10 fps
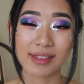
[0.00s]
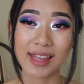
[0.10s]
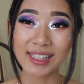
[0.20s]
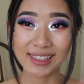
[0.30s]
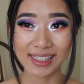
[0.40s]

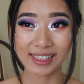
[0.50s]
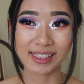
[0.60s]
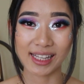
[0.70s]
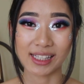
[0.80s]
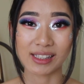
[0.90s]
that's
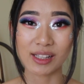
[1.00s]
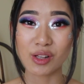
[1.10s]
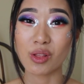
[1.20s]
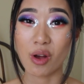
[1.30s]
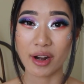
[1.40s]
6 things. That's
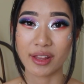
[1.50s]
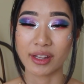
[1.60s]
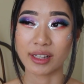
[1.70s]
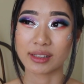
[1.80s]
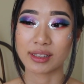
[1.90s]
a lot of
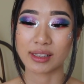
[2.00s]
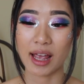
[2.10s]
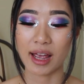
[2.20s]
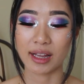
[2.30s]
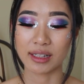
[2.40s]
things.
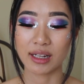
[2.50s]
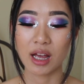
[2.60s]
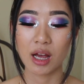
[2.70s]
And